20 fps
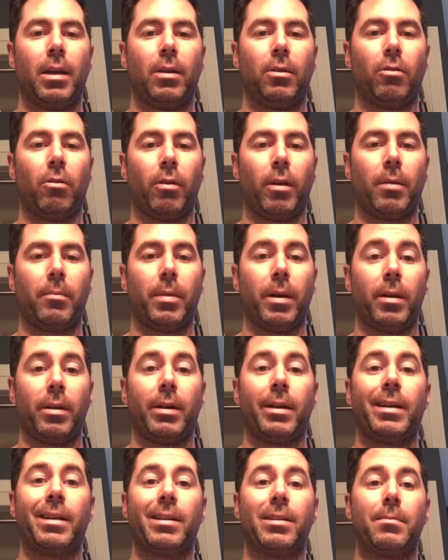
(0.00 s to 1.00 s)
growing a
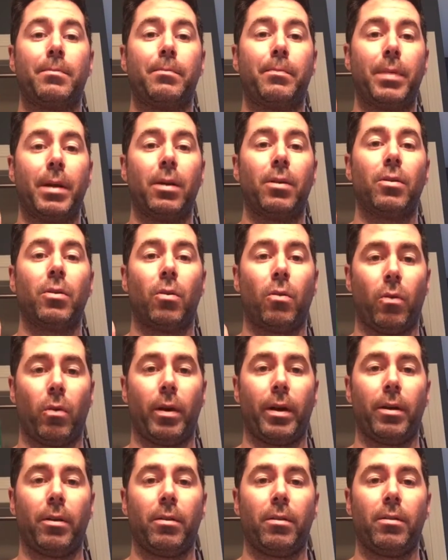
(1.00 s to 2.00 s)
beard is beard
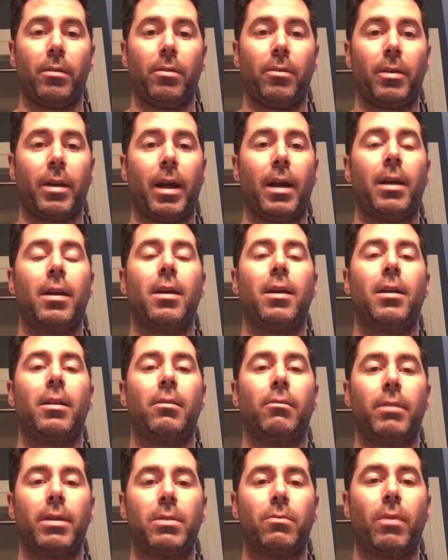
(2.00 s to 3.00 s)
oil, okay?
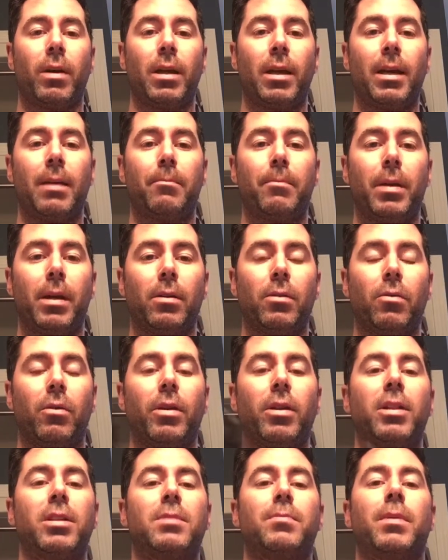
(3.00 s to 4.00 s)
The reason why you get beard
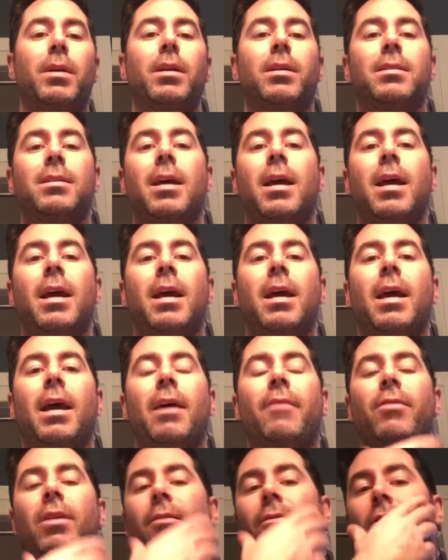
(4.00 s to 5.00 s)
oil is because
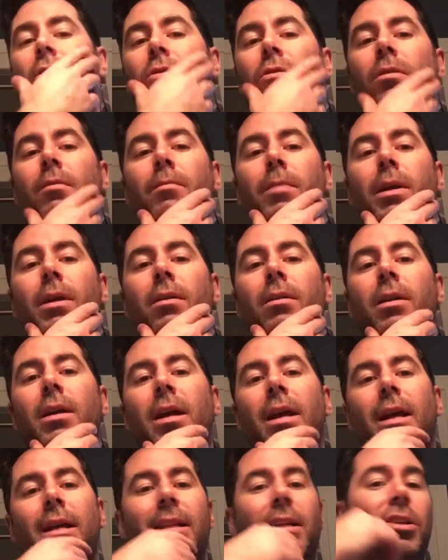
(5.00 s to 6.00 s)
have you ever grown a beard
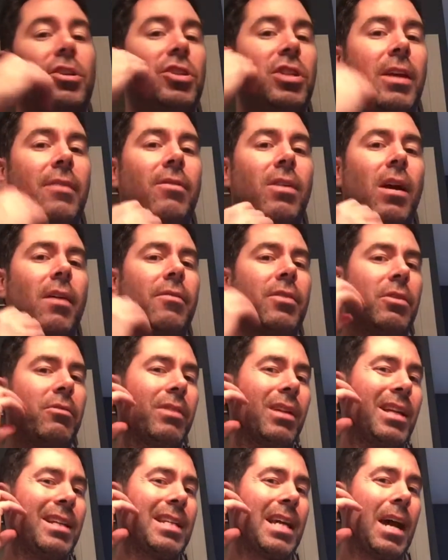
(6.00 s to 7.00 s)
and then you shave it off and you
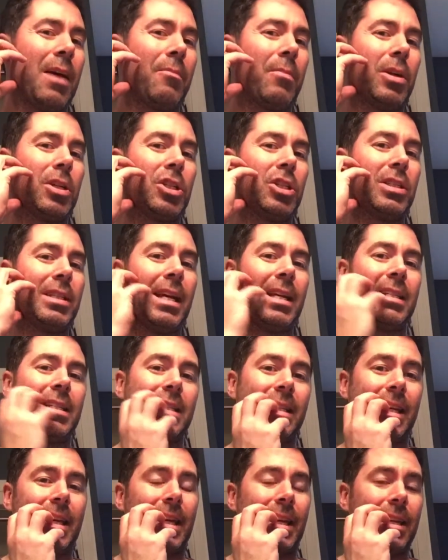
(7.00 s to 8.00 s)
realize how much dead
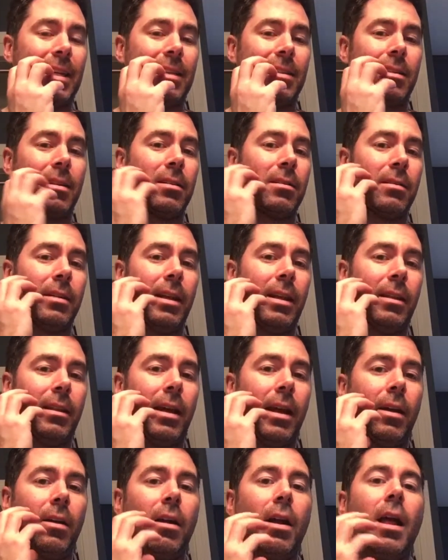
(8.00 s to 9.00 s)
skin is underneath
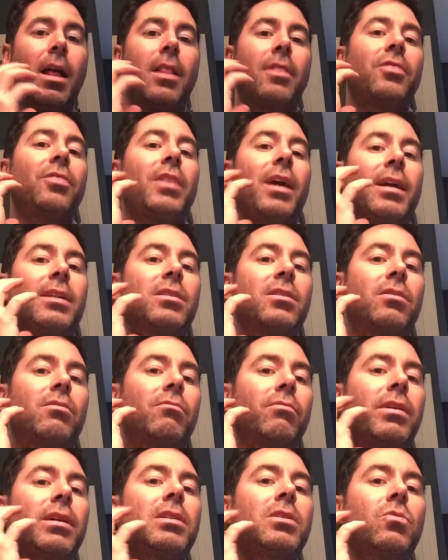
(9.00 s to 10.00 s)
there? That's the
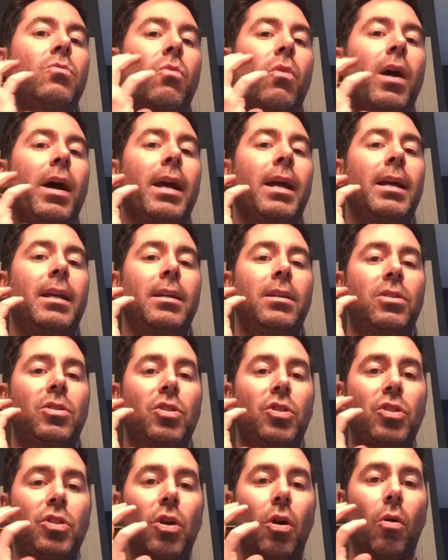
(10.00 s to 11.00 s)
reason why it is
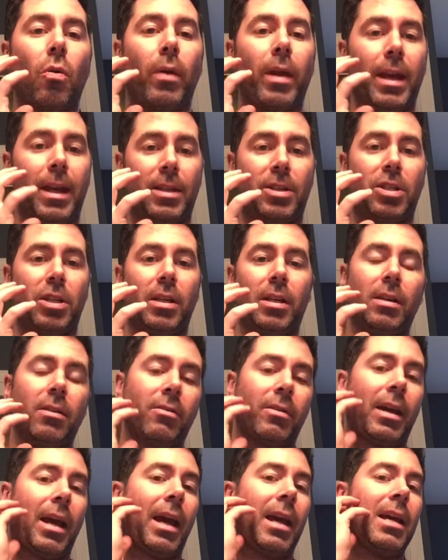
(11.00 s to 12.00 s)
so itchy,
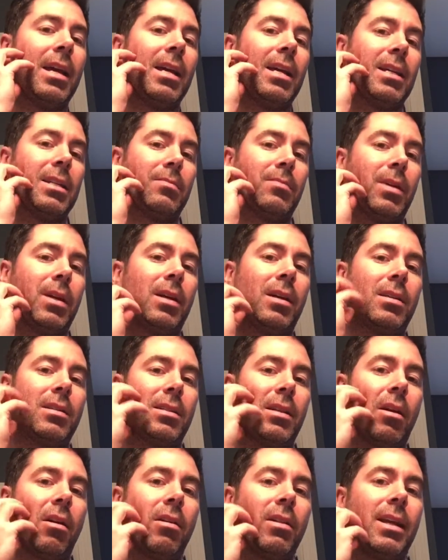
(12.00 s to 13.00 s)
okay? Is
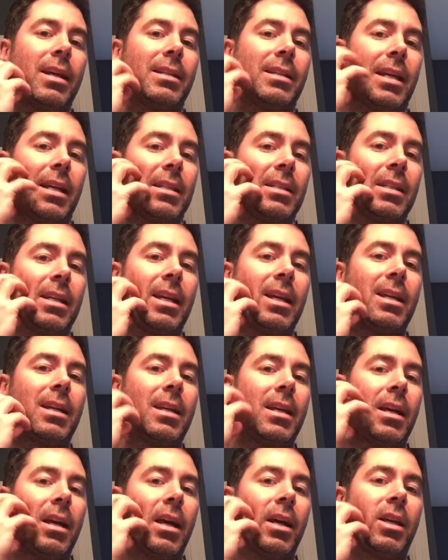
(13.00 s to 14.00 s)
because all that dead skin
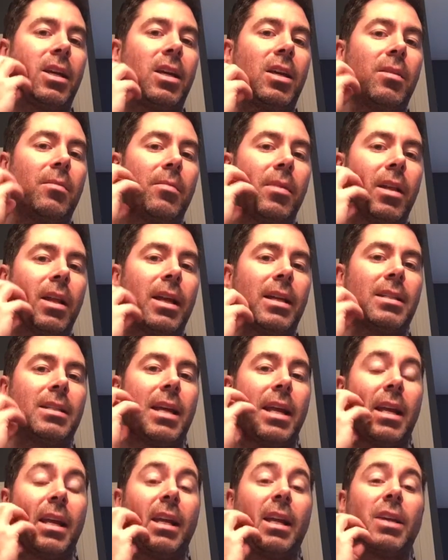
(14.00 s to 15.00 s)
accumulates
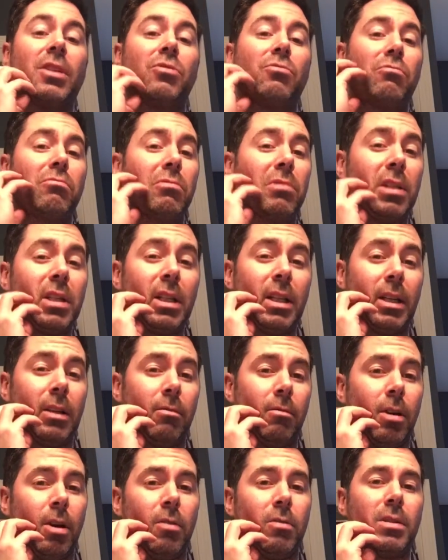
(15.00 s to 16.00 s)
and it gets really
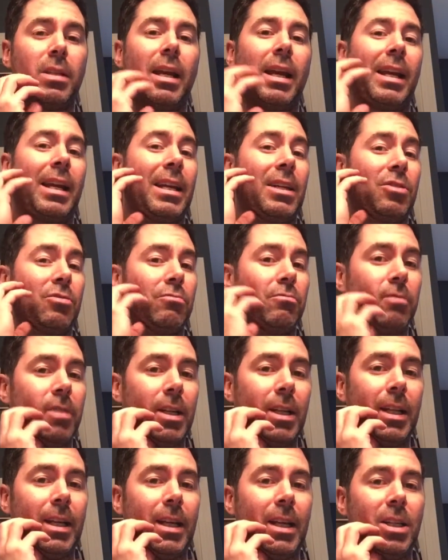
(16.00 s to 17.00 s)
gross and it gets
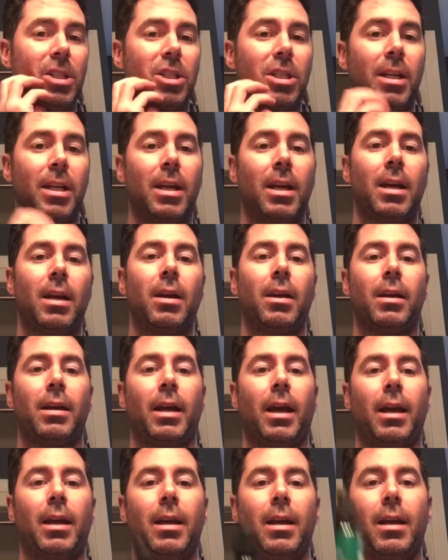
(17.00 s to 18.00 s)
really itchy,
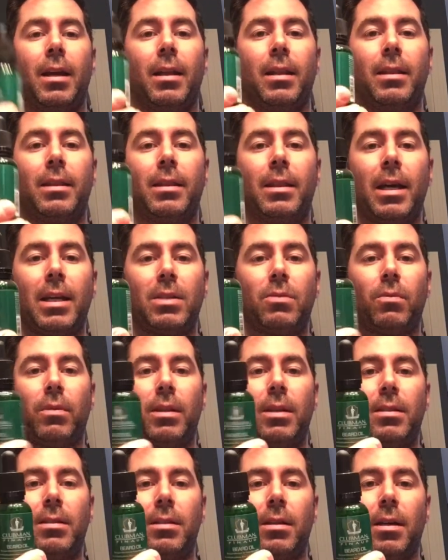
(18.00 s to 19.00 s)
okay? That's what
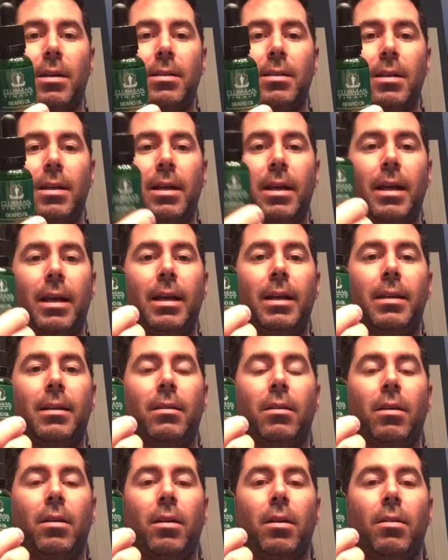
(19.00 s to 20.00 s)
this does.
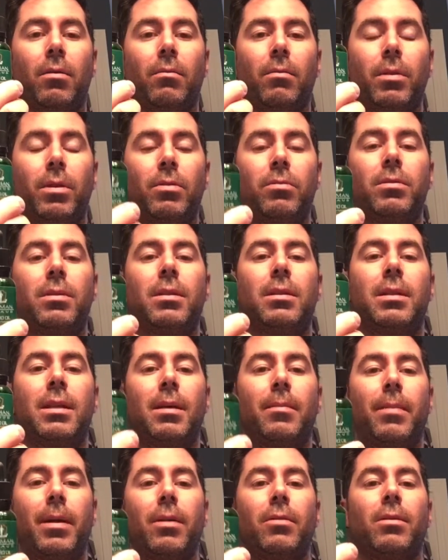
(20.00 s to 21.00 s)
It reduces the
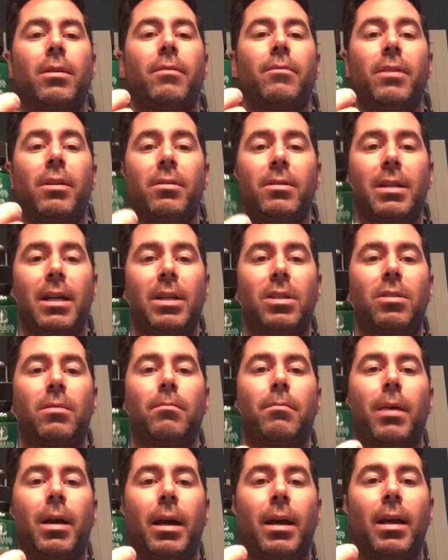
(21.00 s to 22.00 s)
amount of
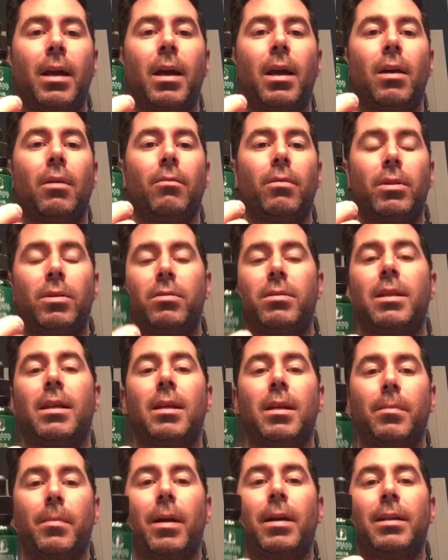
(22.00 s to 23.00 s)
irritation by reducing
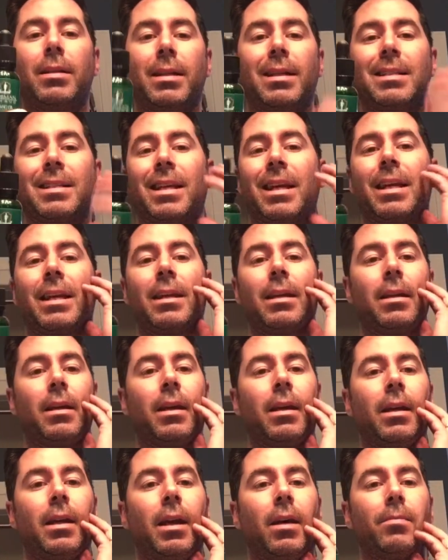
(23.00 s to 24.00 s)
the amount of dead skin.
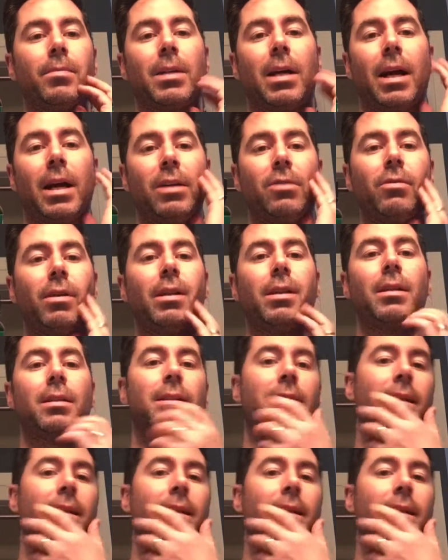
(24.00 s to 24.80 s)
It helps hydrate the